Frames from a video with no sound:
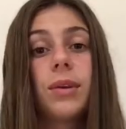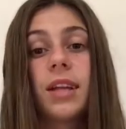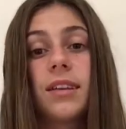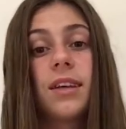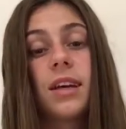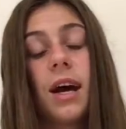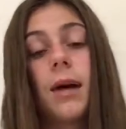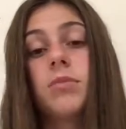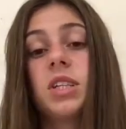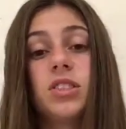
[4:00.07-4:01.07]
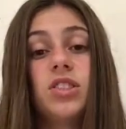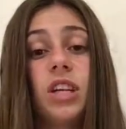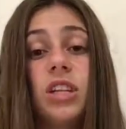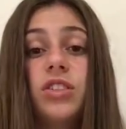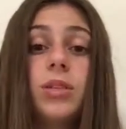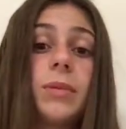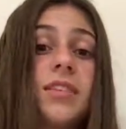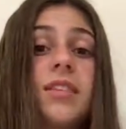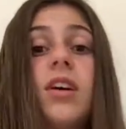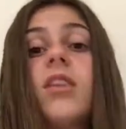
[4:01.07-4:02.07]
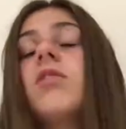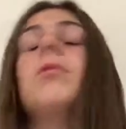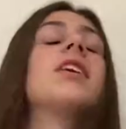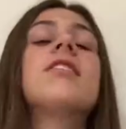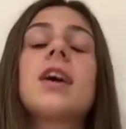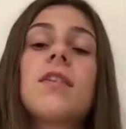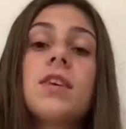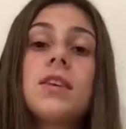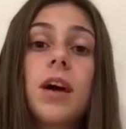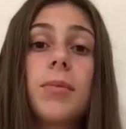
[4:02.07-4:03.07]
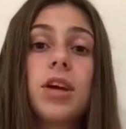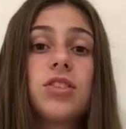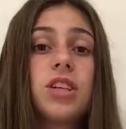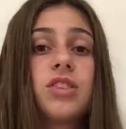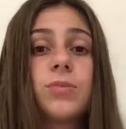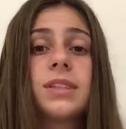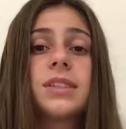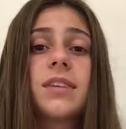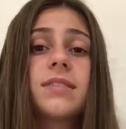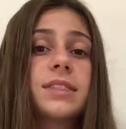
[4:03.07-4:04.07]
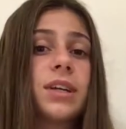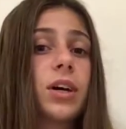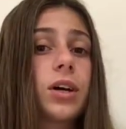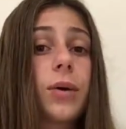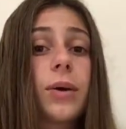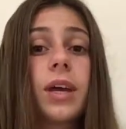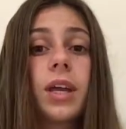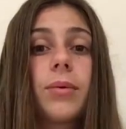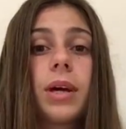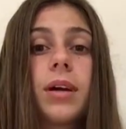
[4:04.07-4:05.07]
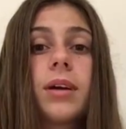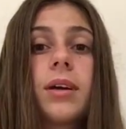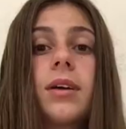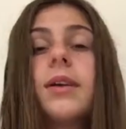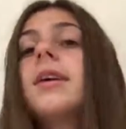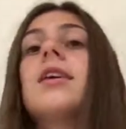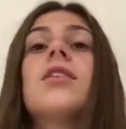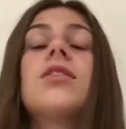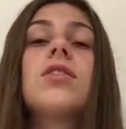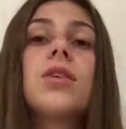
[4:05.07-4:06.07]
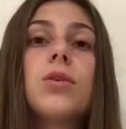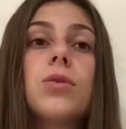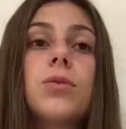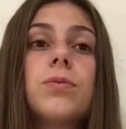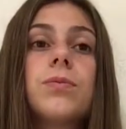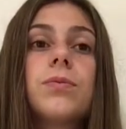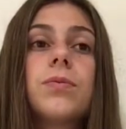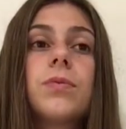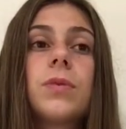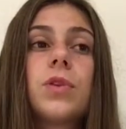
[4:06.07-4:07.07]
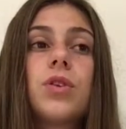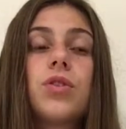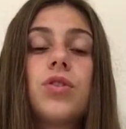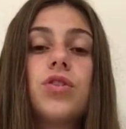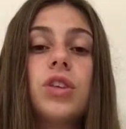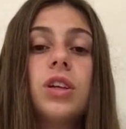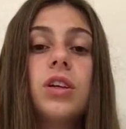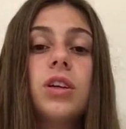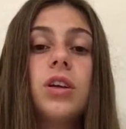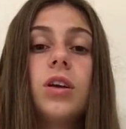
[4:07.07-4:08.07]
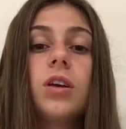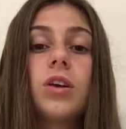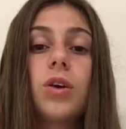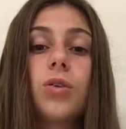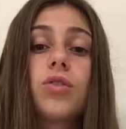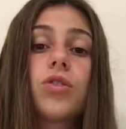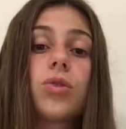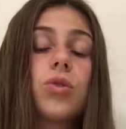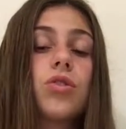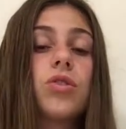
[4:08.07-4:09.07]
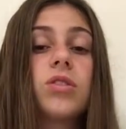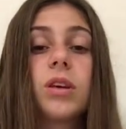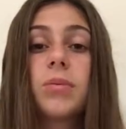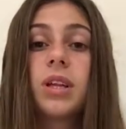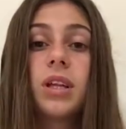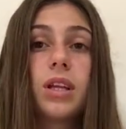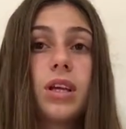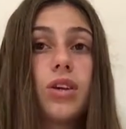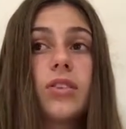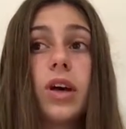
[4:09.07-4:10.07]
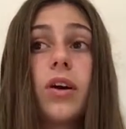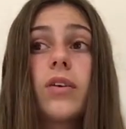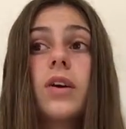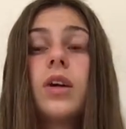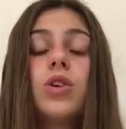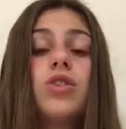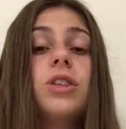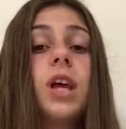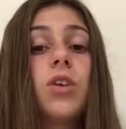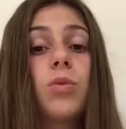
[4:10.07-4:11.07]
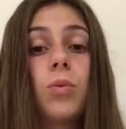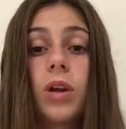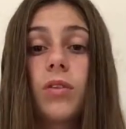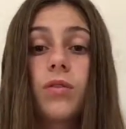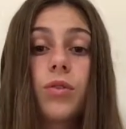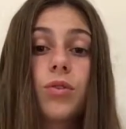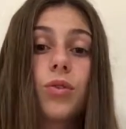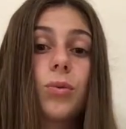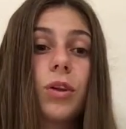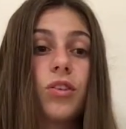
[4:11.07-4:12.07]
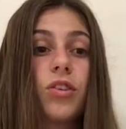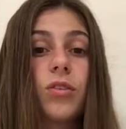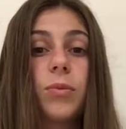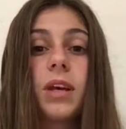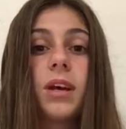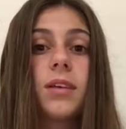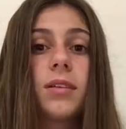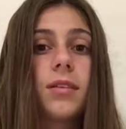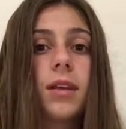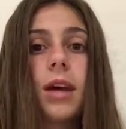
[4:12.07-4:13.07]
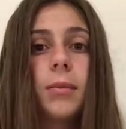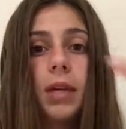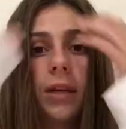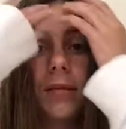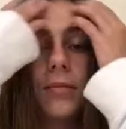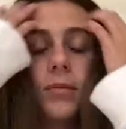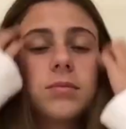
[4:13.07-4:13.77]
what, that's it. I'm done changing myself, because every time I change myself, it's not going anywhere. So she goes to school. She's completely herself. She takes wonderful school pictures because, I mean,